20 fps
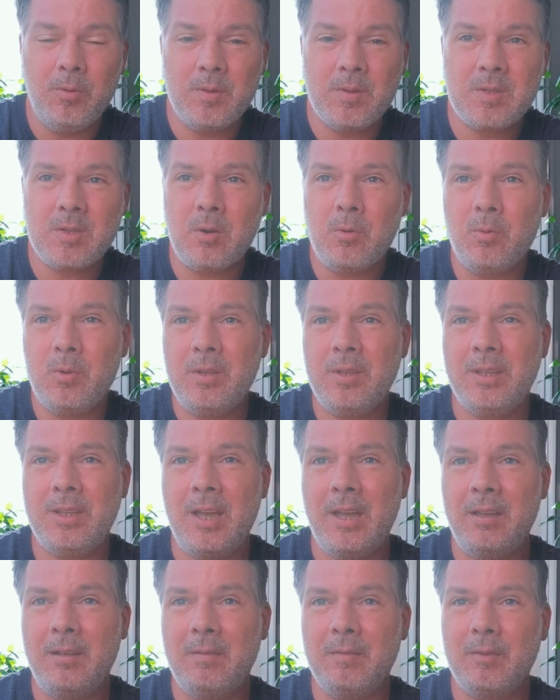So
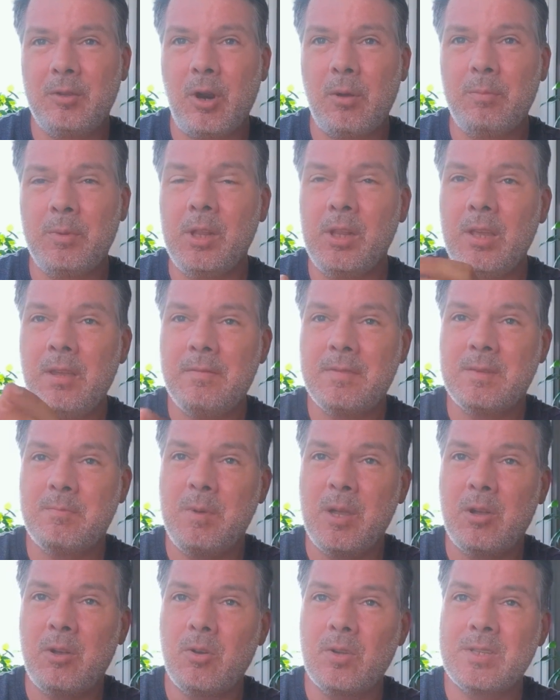they dropped the leaves
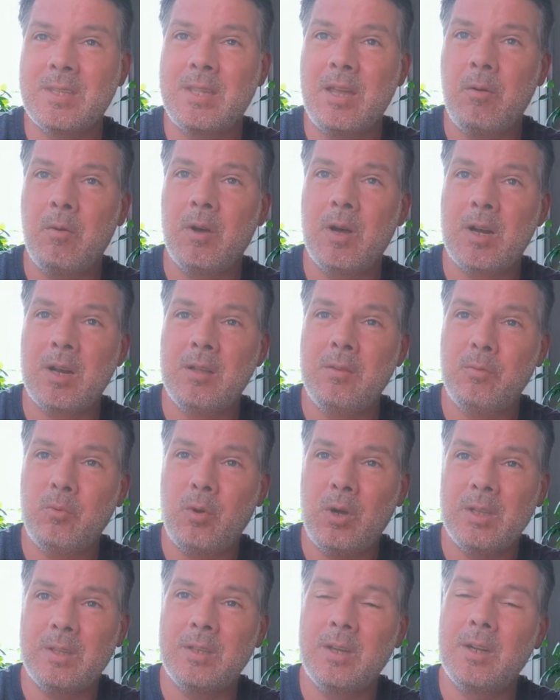because they weren't
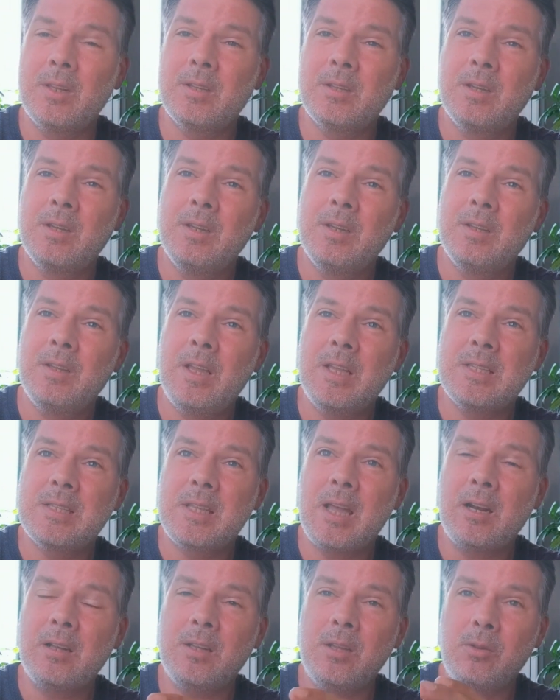watered. They
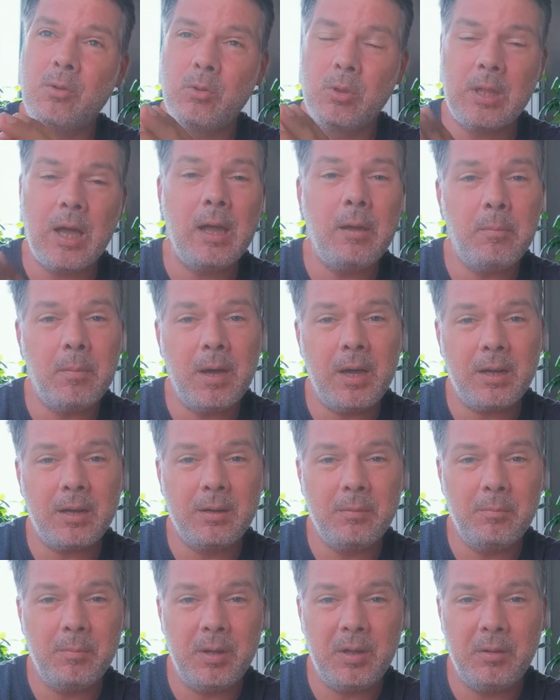started to die back
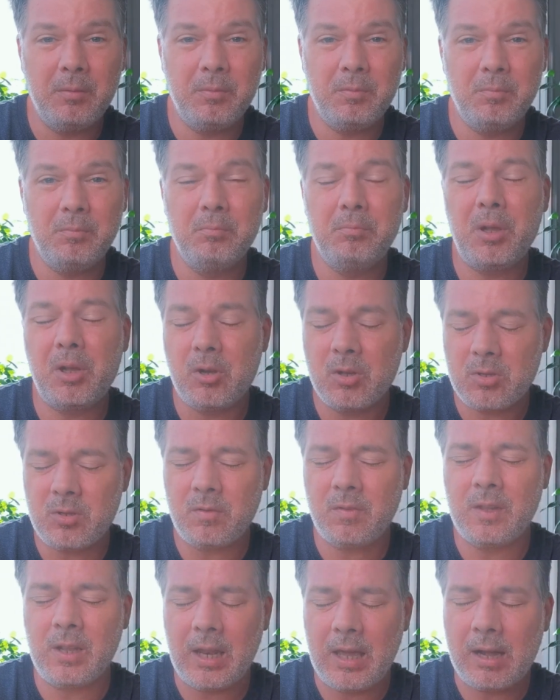because
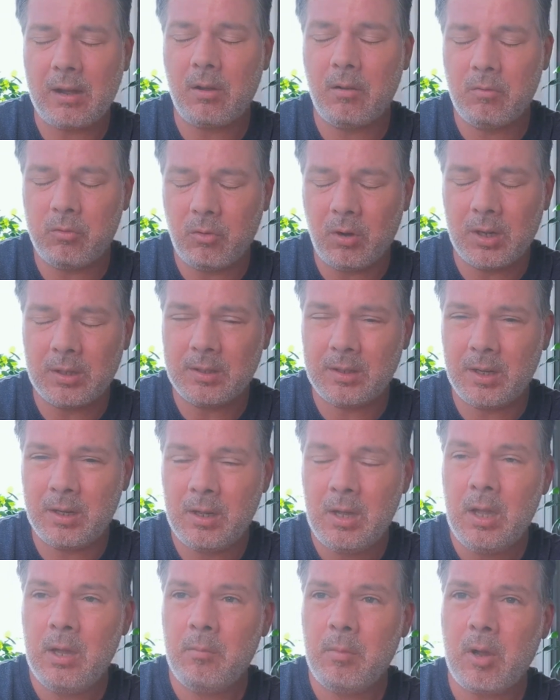of the lack of
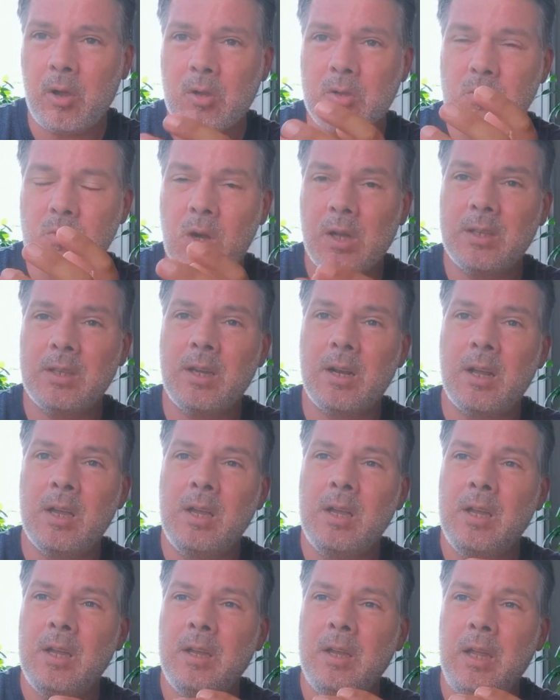water, because water
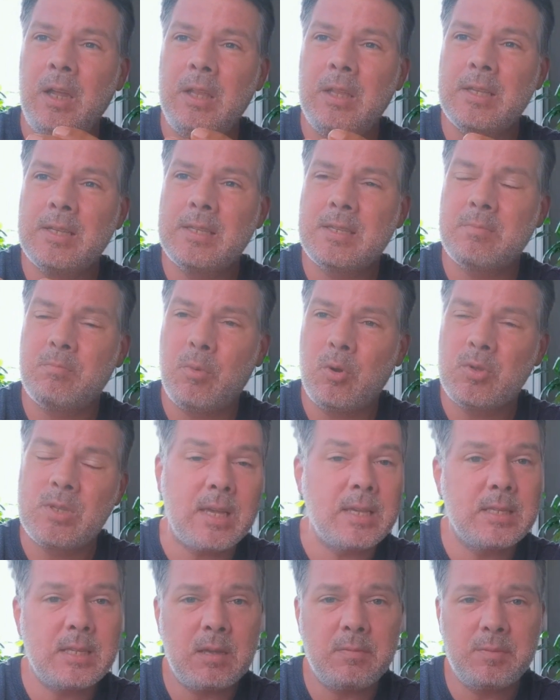in this
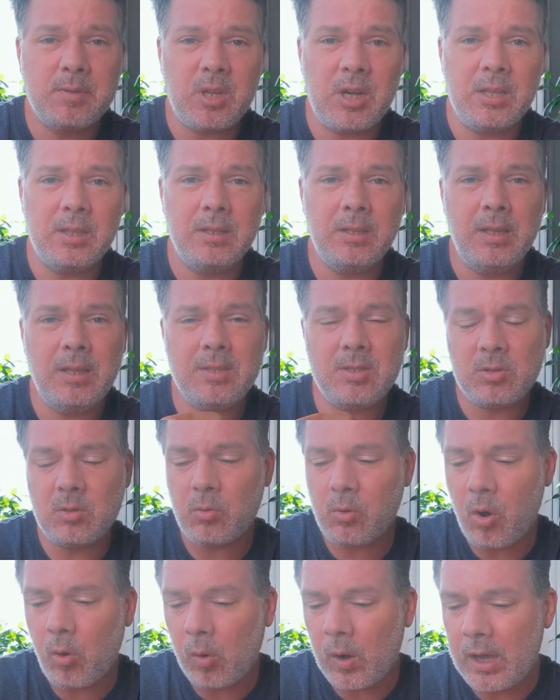bonsai substrate needs
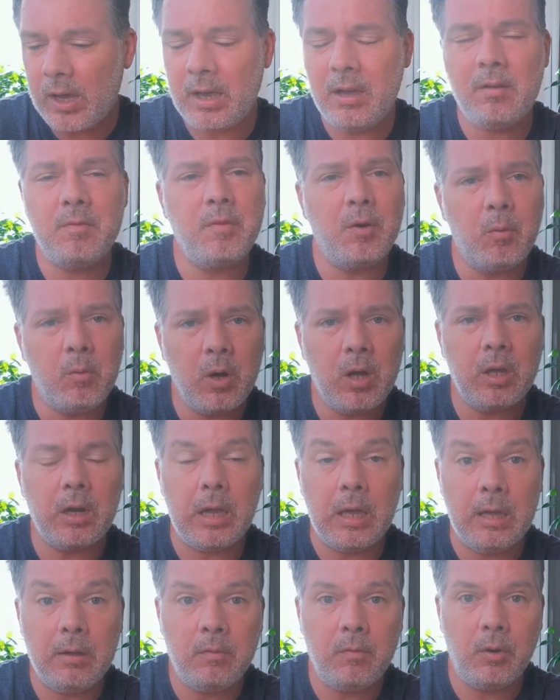to go
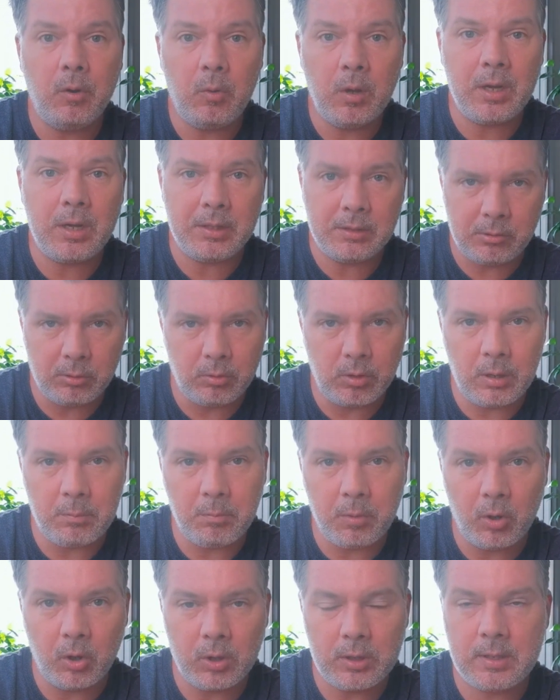everywhere into the
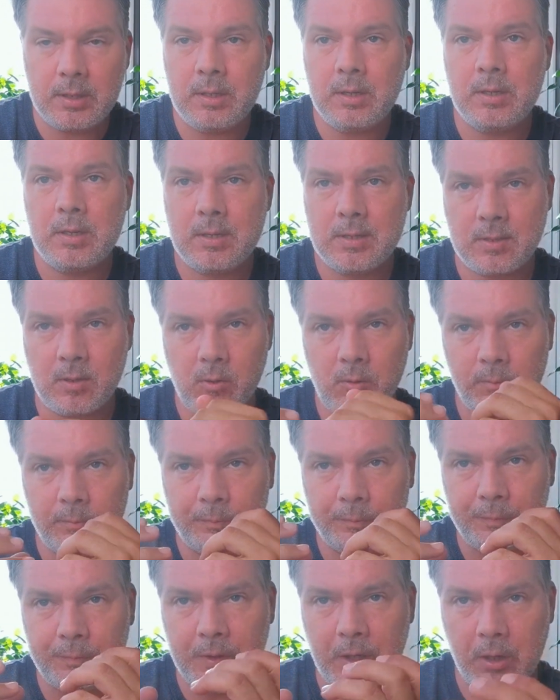pot. So
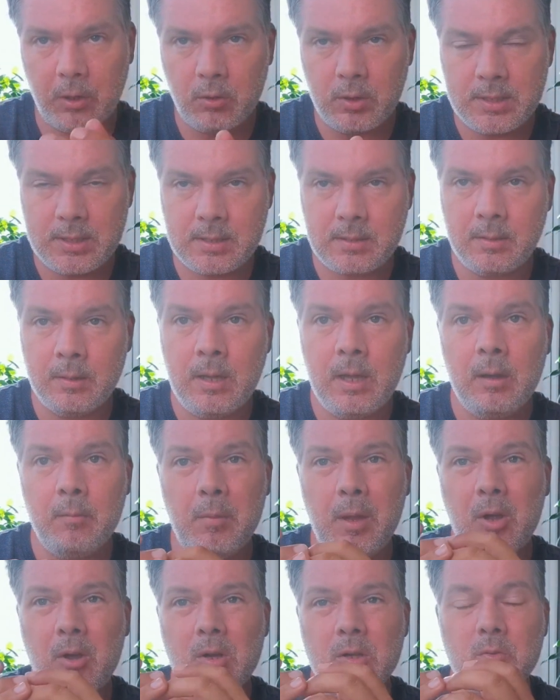the roots,
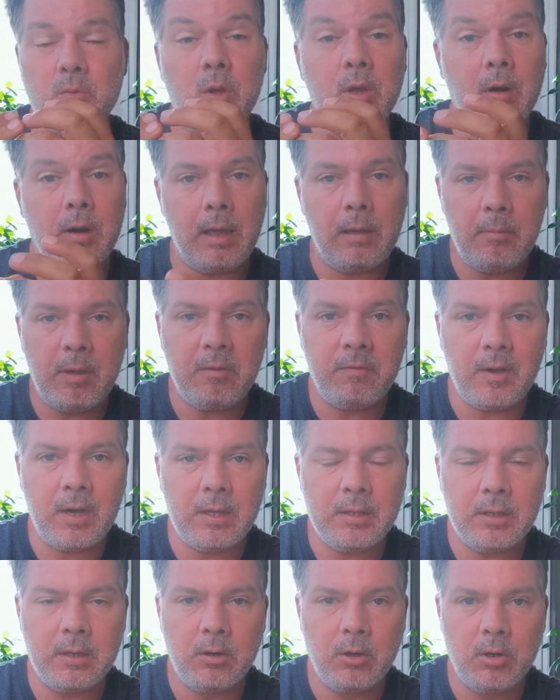because we
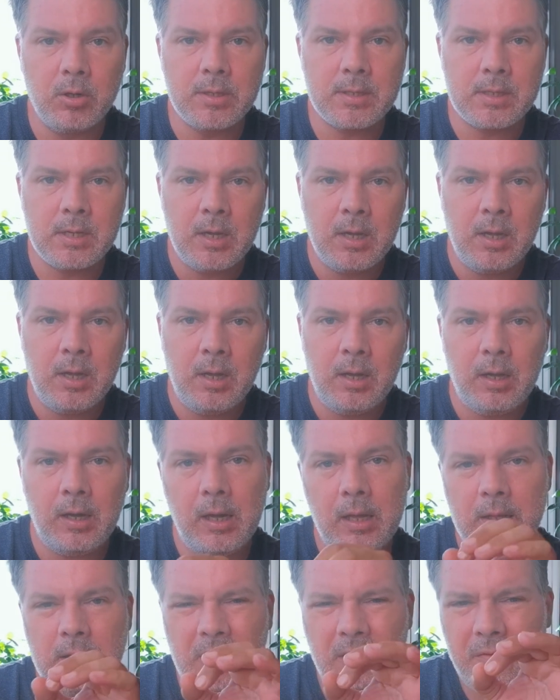ramify the roots,
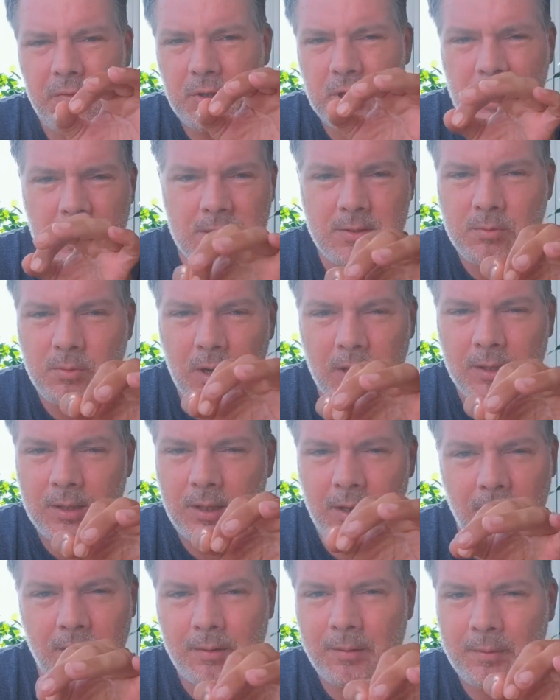and if you just
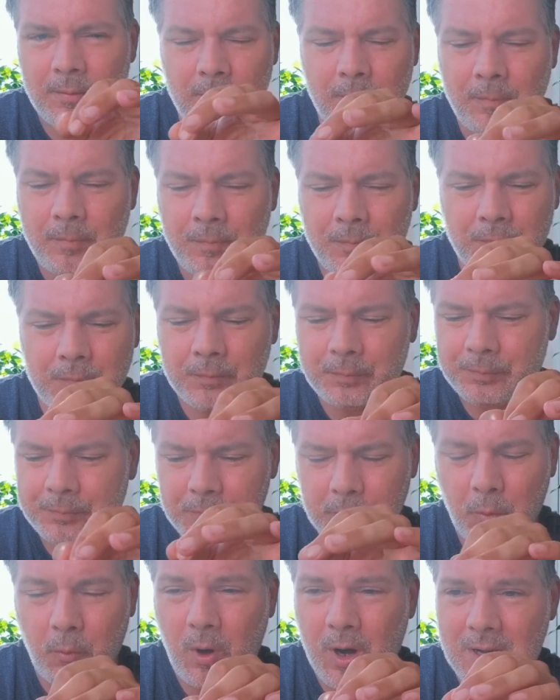water
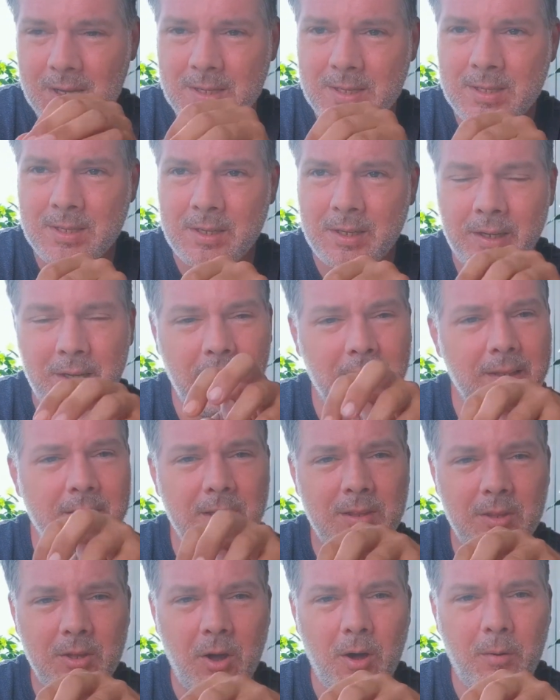once at
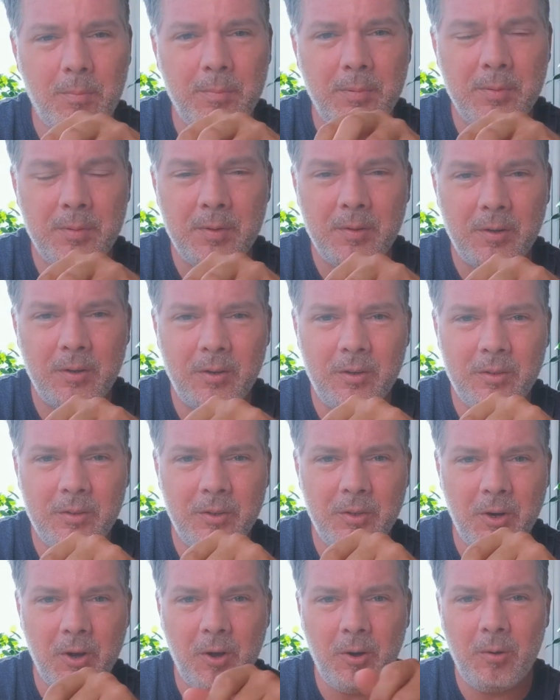the top,
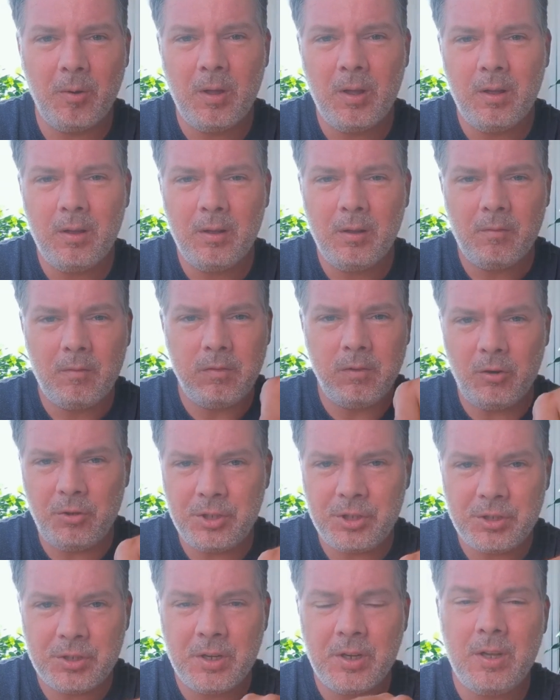
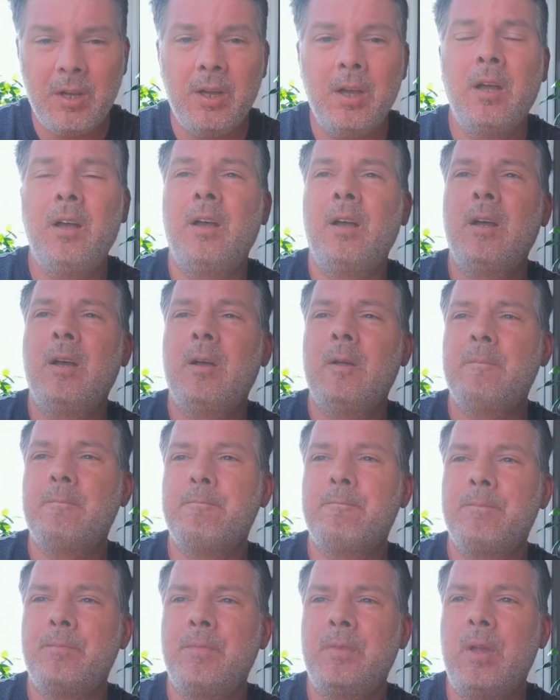fish,
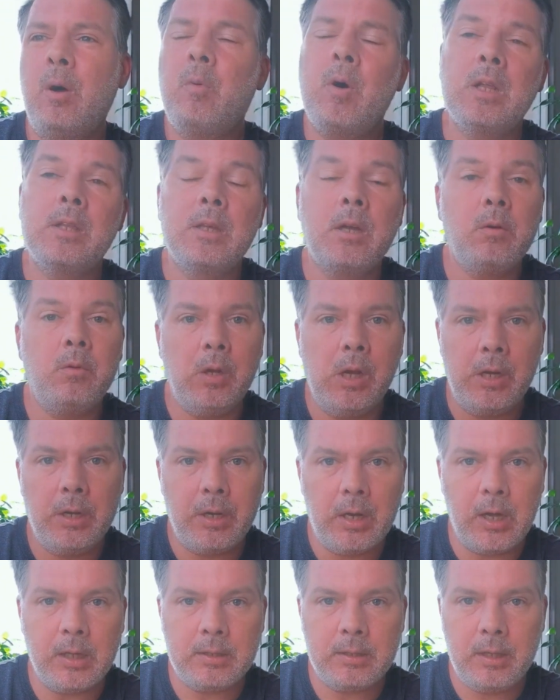the water will
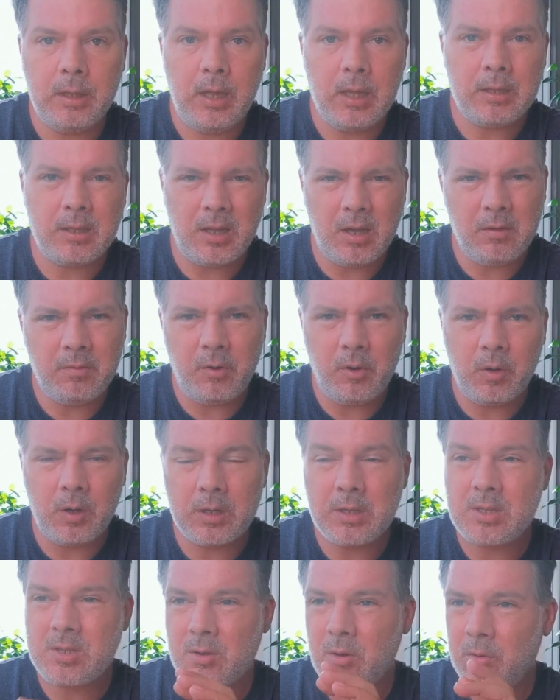not get
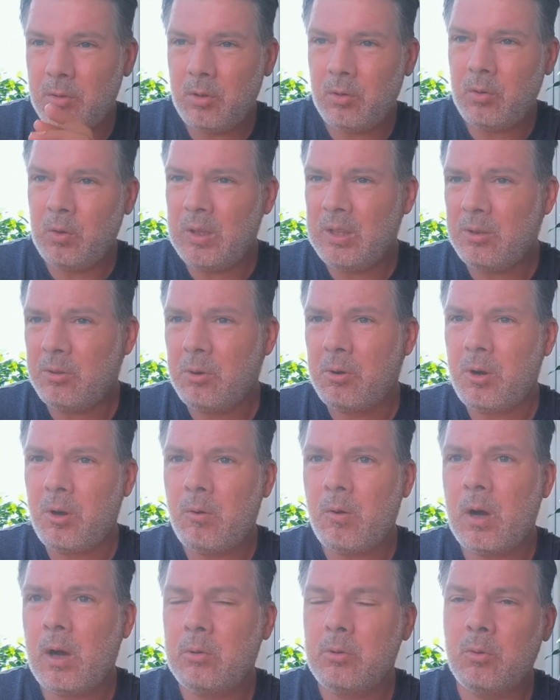everywhere. So you need to
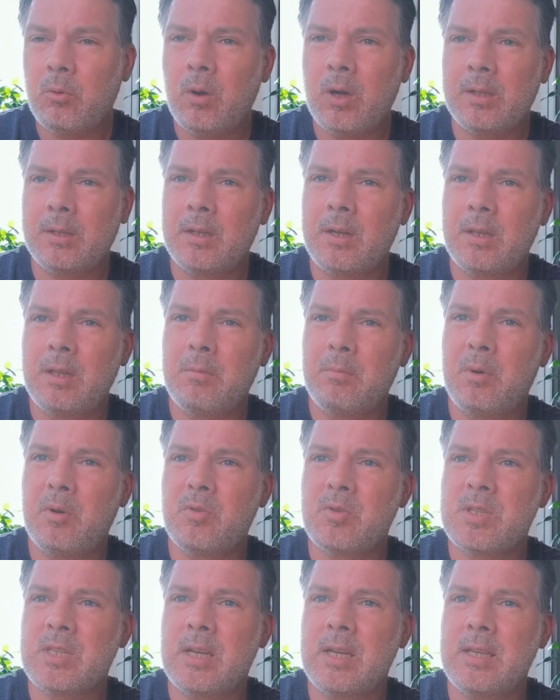know how to water the
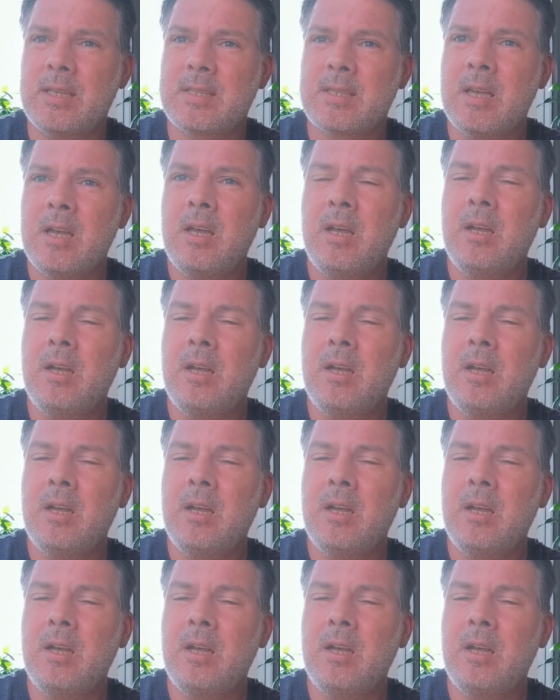bonsais.